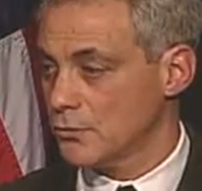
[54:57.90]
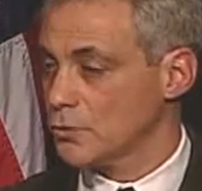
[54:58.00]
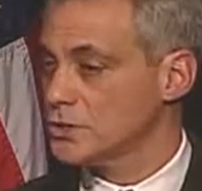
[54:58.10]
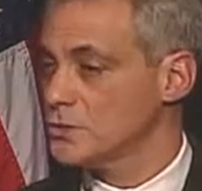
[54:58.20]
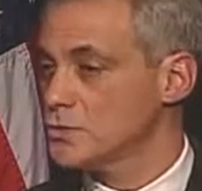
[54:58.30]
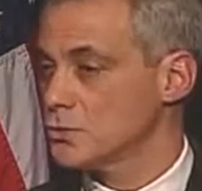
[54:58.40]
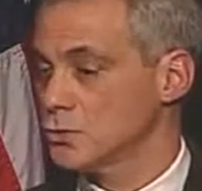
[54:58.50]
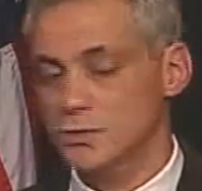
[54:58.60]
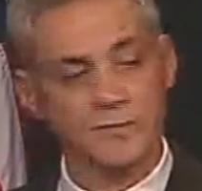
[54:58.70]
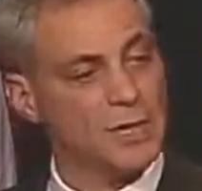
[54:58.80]
14
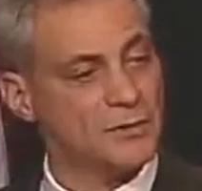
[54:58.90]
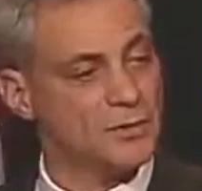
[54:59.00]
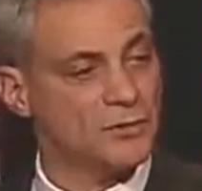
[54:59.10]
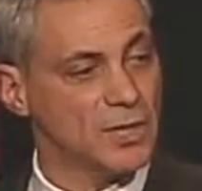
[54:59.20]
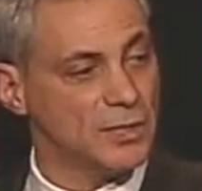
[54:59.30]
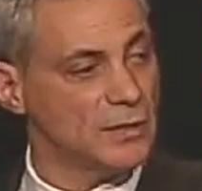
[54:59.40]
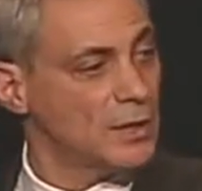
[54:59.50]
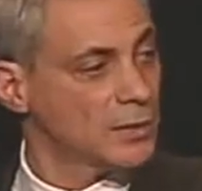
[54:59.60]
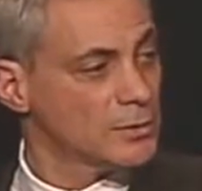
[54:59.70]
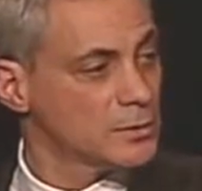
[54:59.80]
schools have got the state of
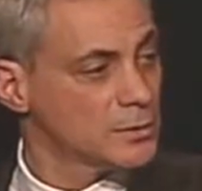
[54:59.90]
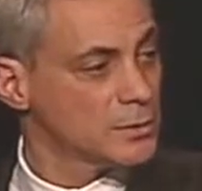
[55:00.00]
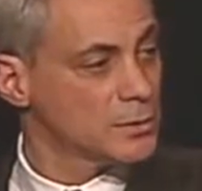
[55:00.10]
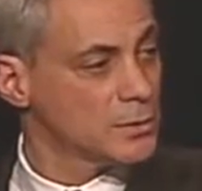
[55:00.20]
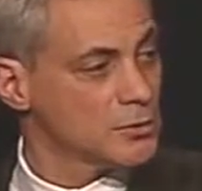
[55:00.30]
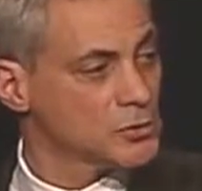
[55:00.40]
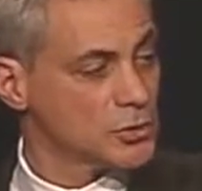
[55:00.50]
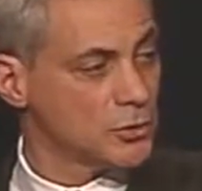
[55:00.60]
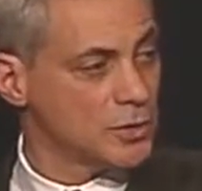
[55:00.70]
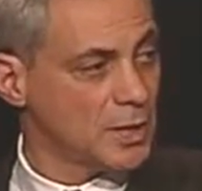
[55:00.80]
the art
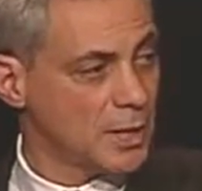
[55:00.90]
security